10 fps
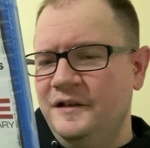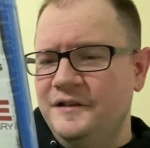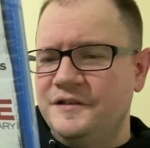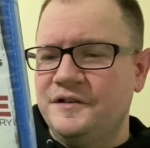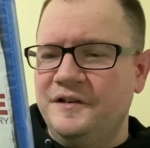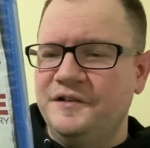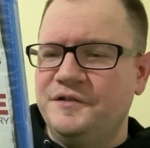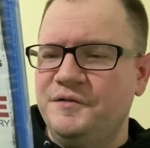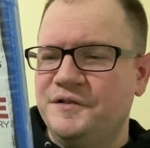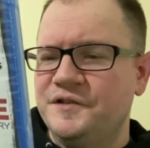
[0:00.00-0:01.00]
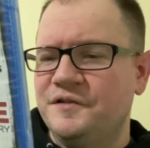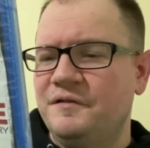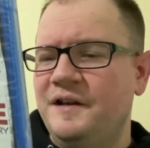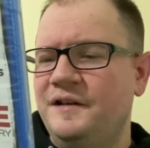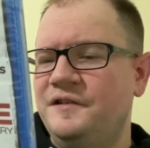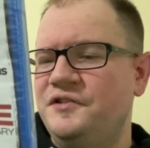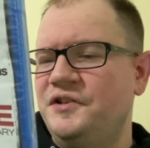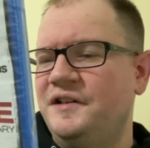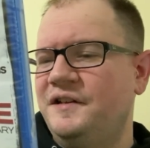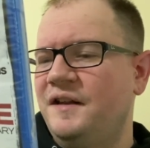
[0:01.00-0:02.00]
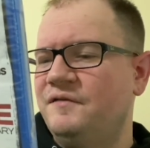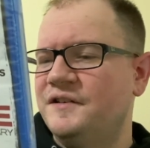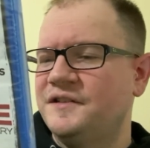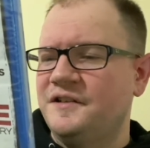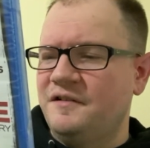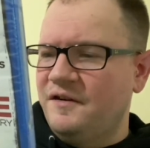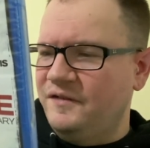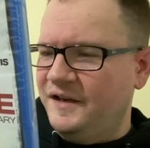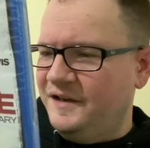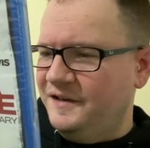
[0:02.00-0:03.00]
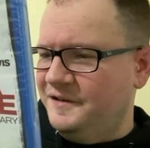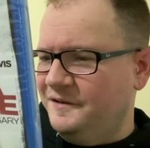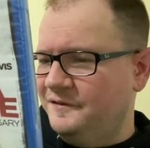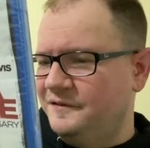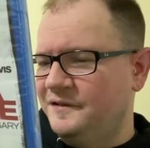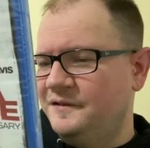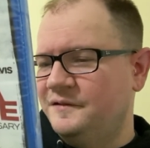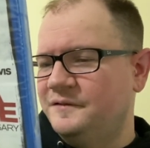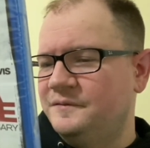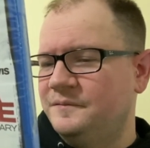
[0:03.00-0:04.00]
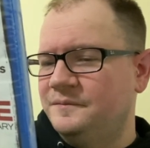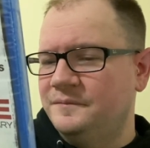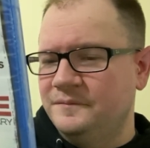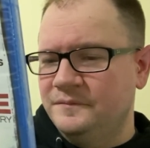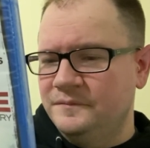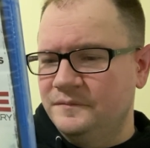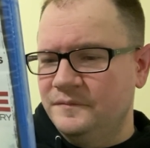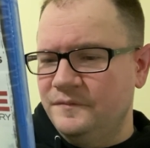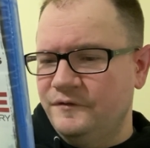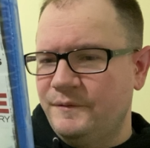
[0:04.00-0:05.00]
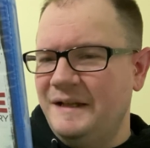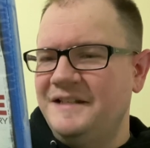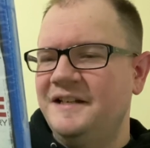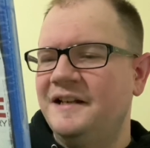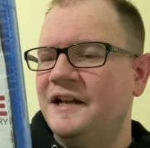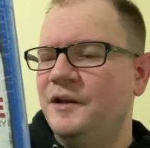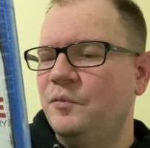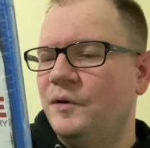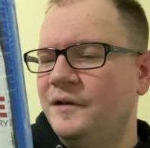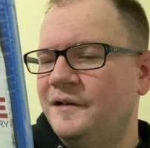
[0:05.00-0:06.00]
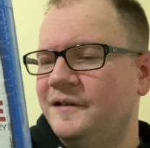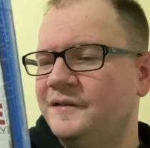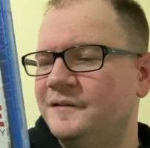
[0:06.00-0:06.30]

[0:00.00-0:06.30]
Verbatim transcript: starring Susan Sarandon, Geena Davis, and Harvey Keitel from 1991.